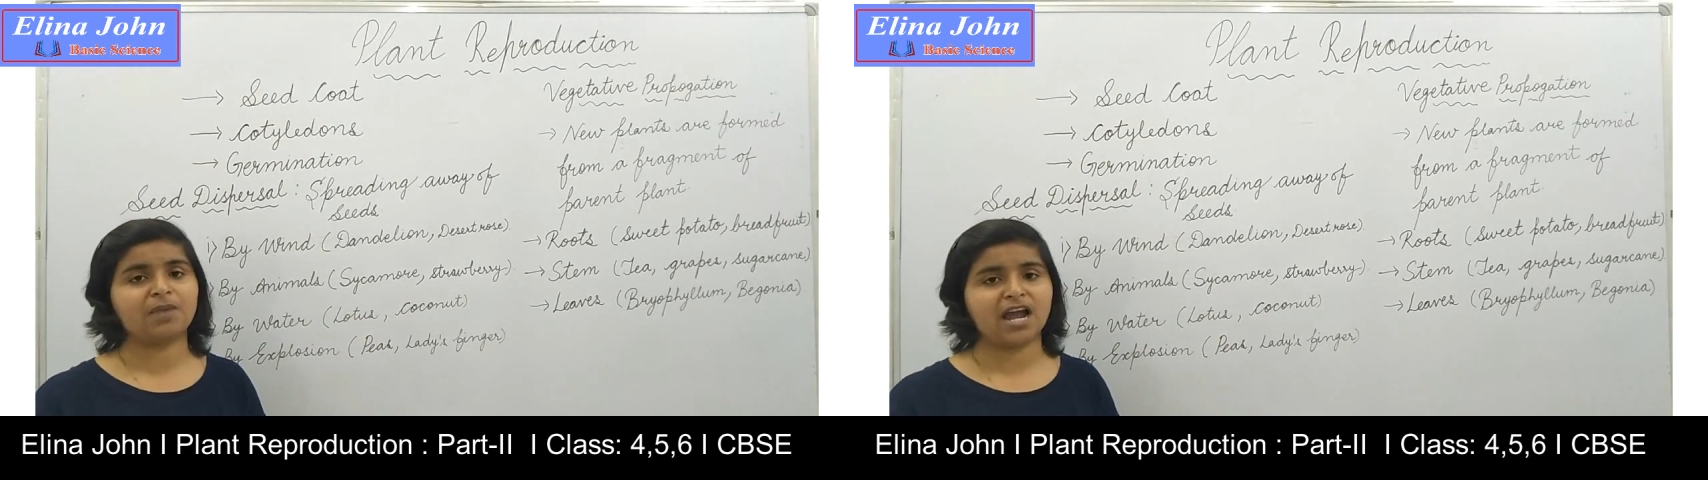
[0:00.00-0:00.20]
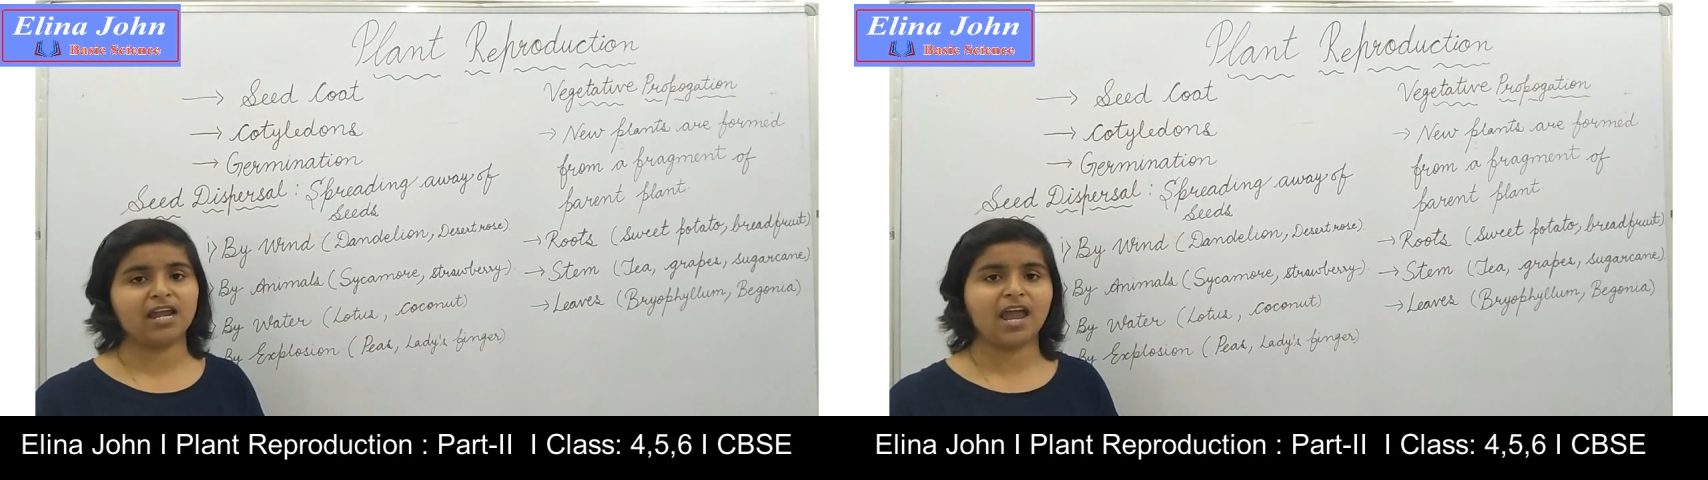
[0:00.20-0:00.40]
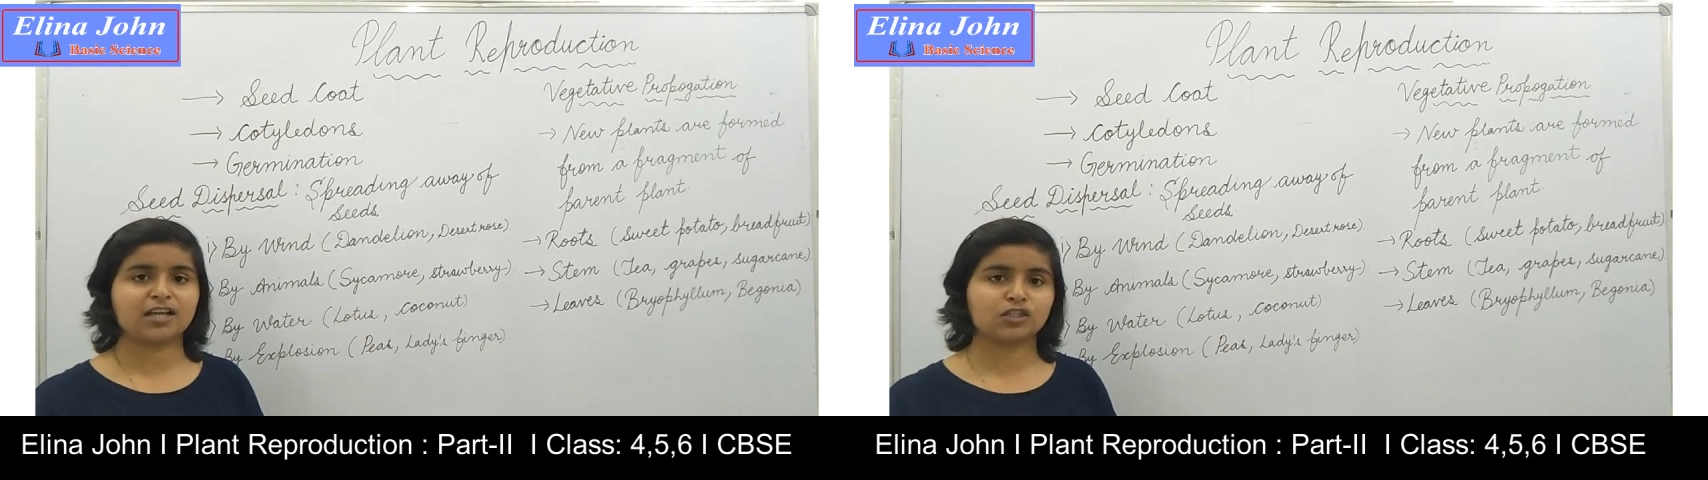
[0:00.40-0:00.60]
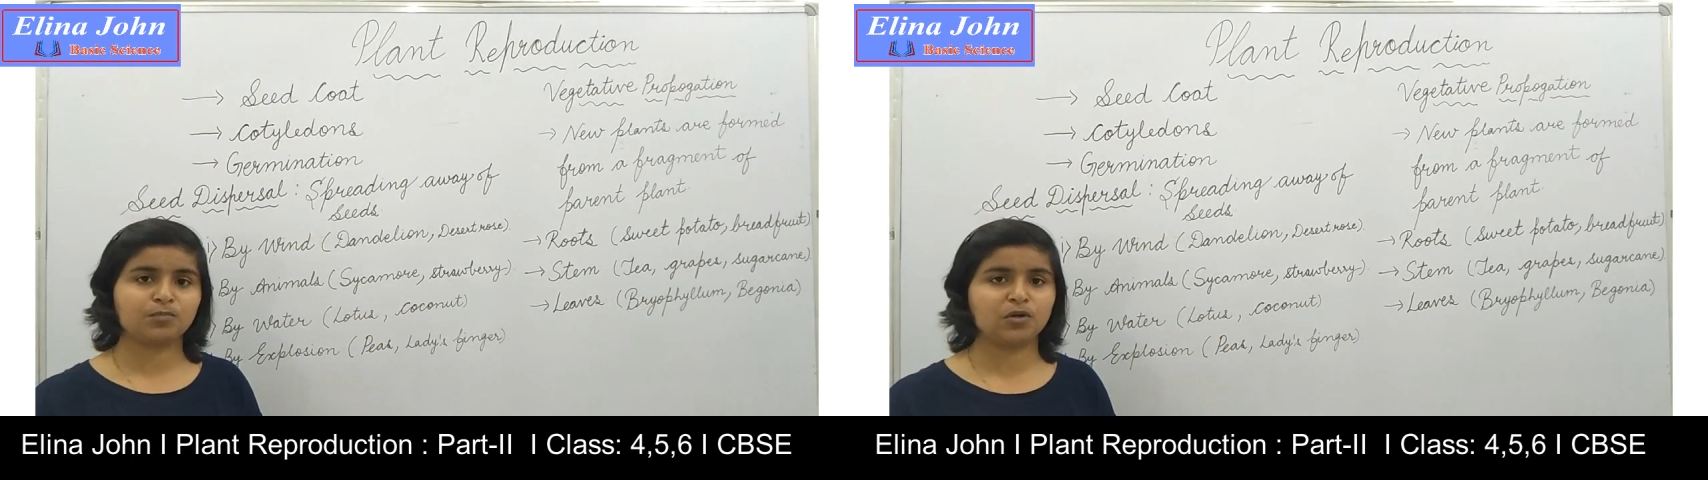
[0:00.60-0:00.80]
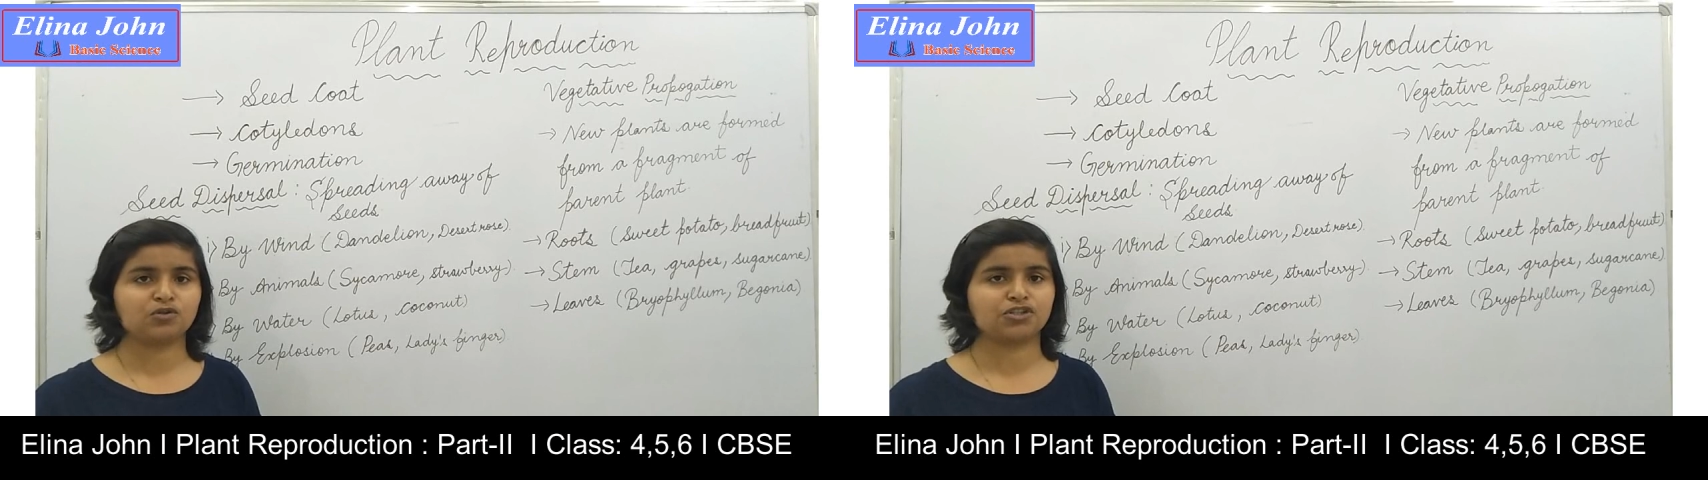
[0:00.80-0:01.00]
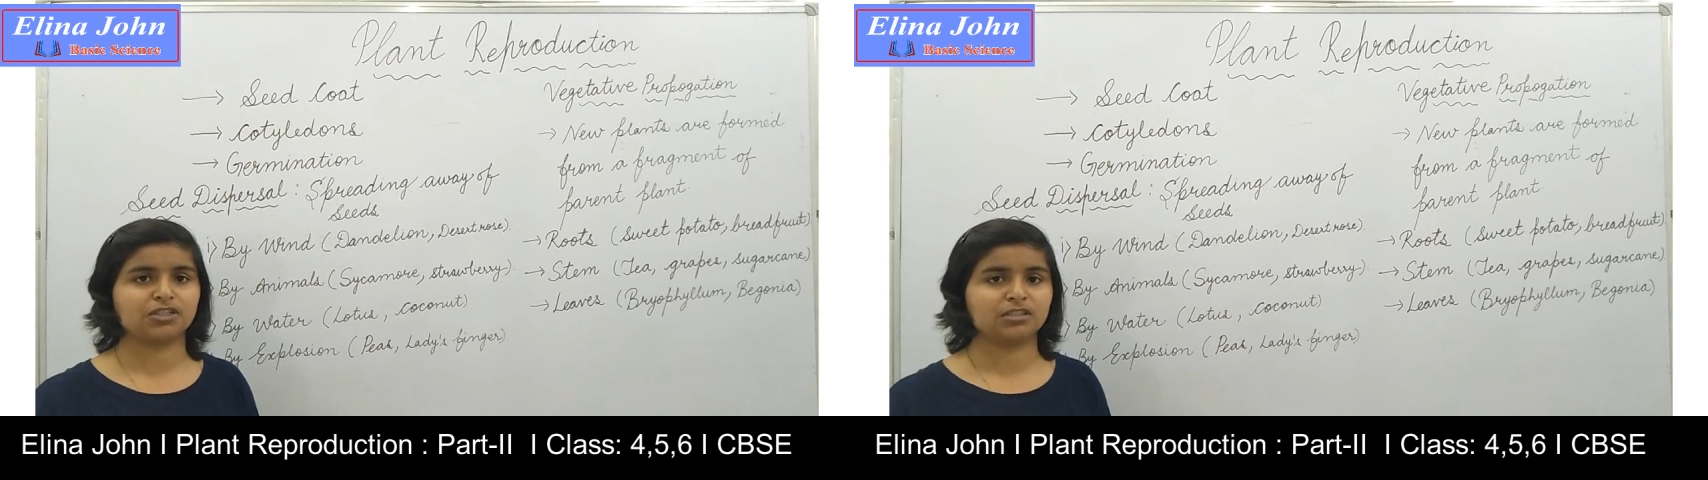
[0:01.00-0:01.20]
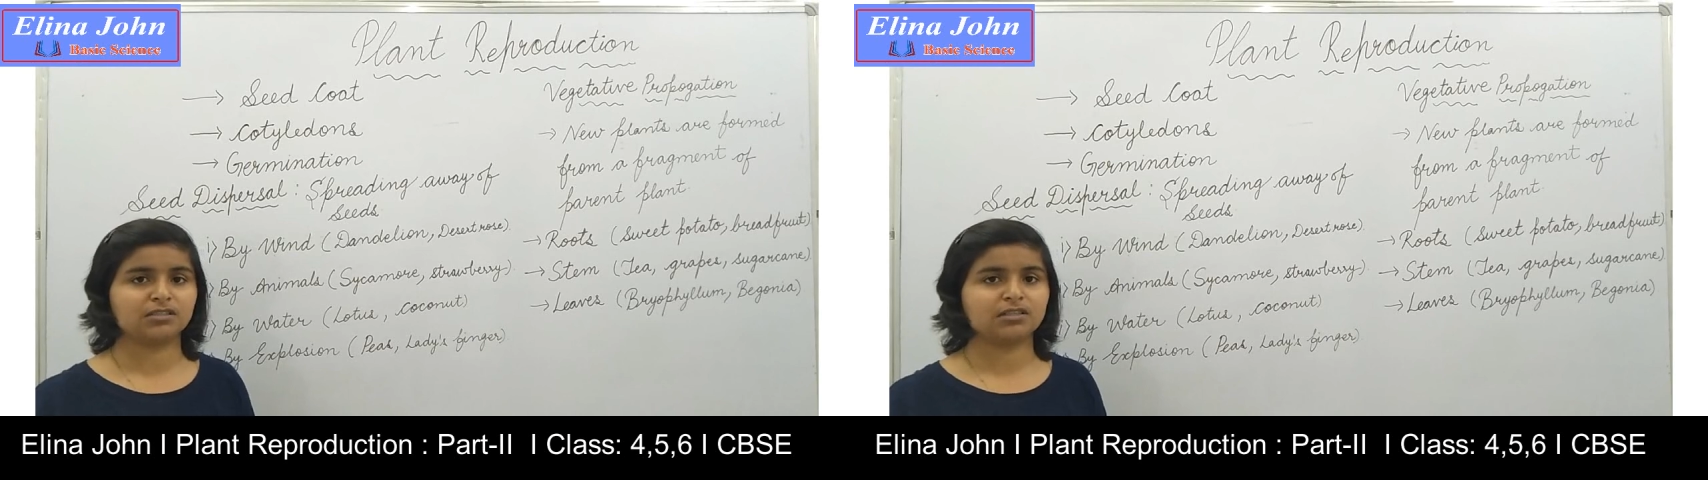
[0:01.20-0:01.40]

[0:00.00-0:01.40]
by explosion.